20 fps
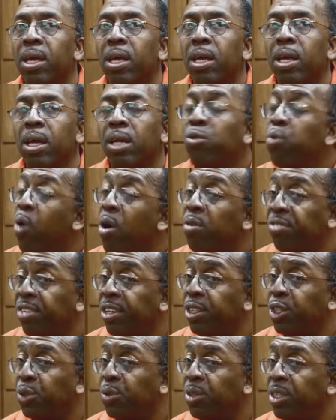12th
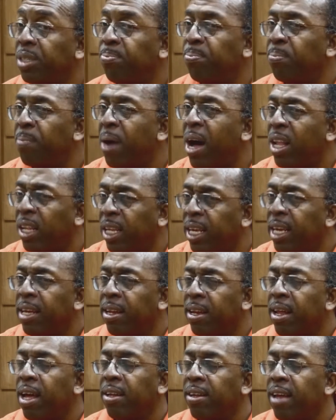century
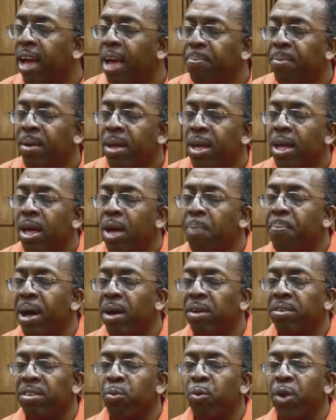Mali type,
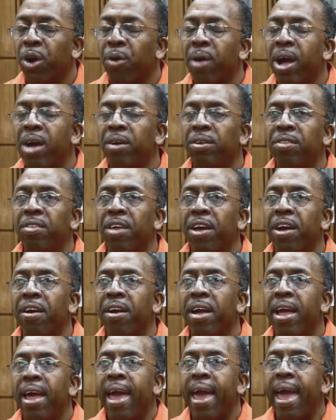about somewhere around
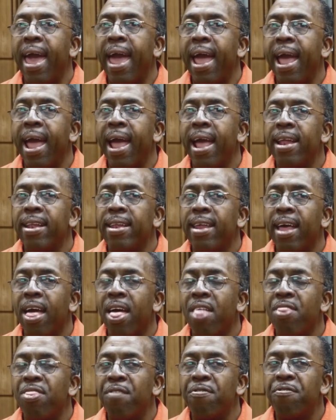there. And
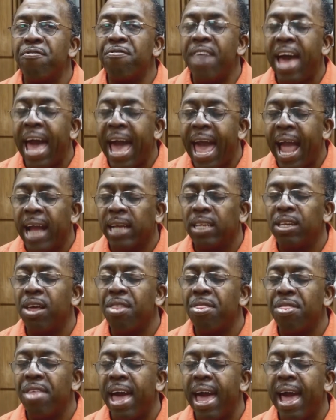the fact
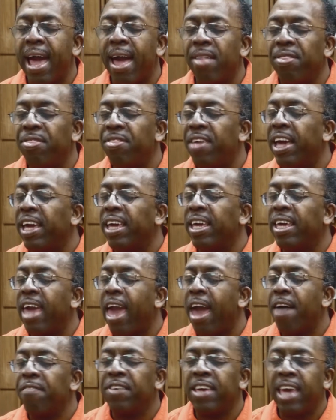that they
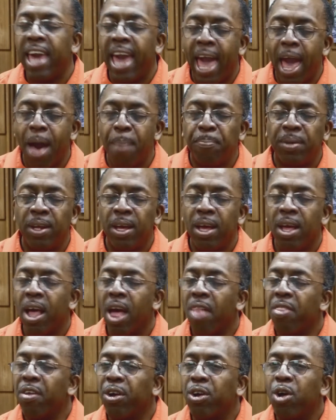have kept
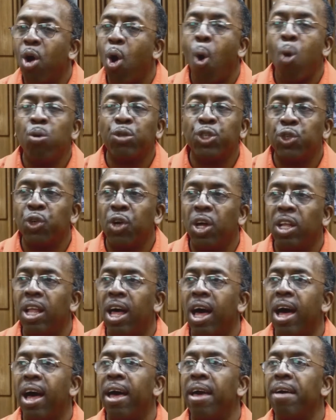their culture
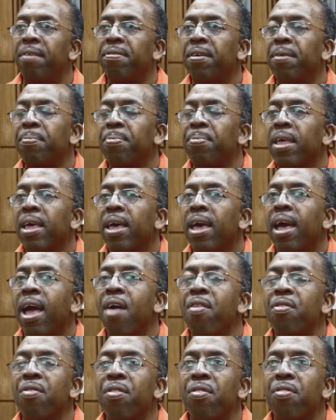alive
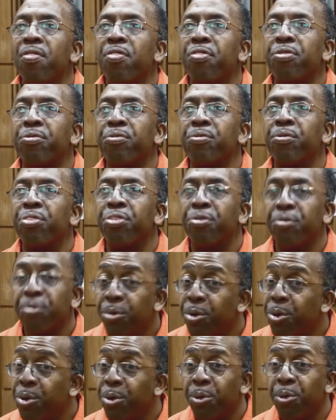and
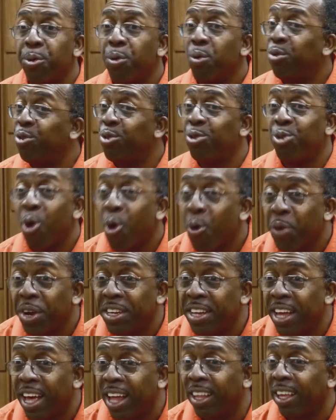through
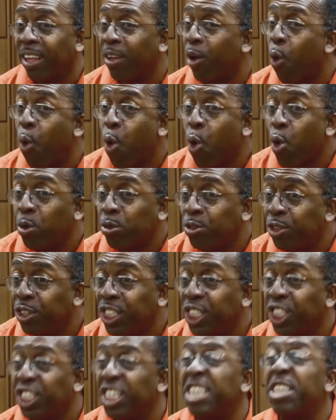storytelling, oral
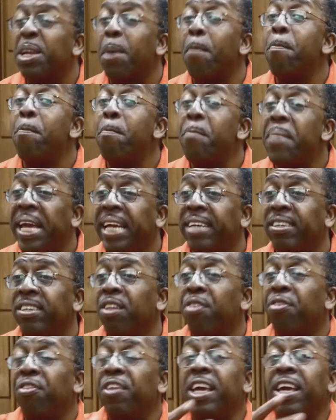tradition, is amazing
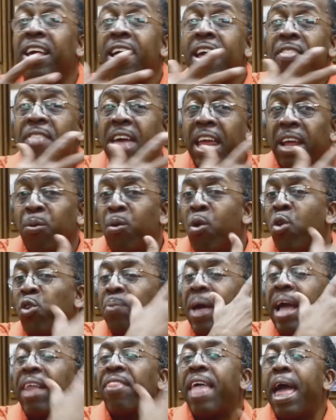to think that it goes
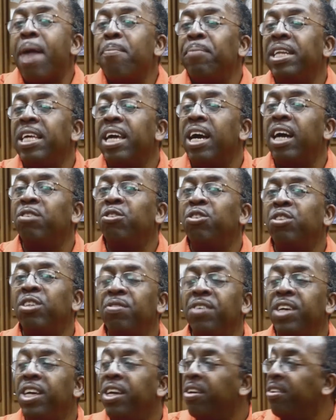back that many hundreds of
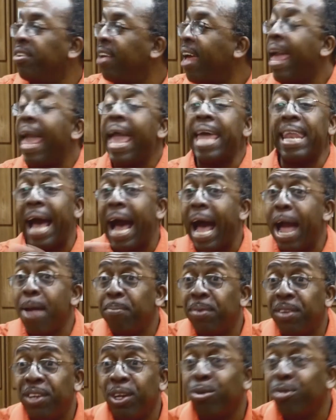years, and
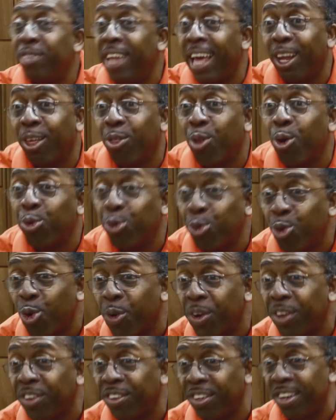I'm still telling those
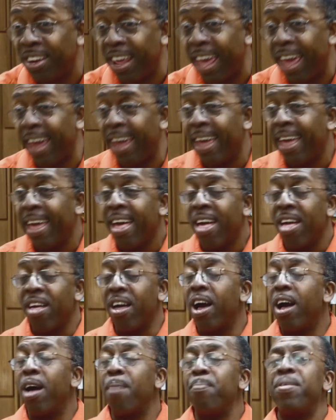stories today.
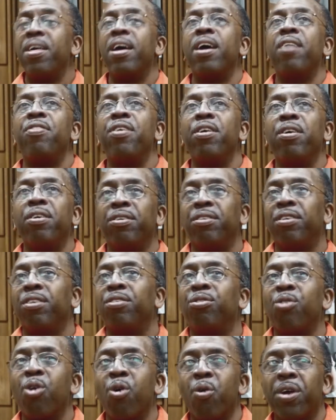There's a
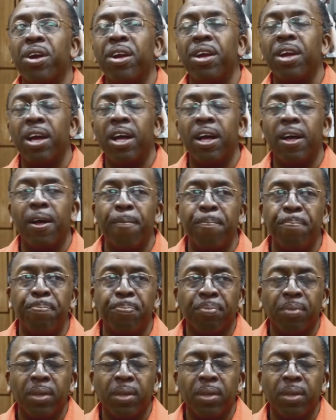story, a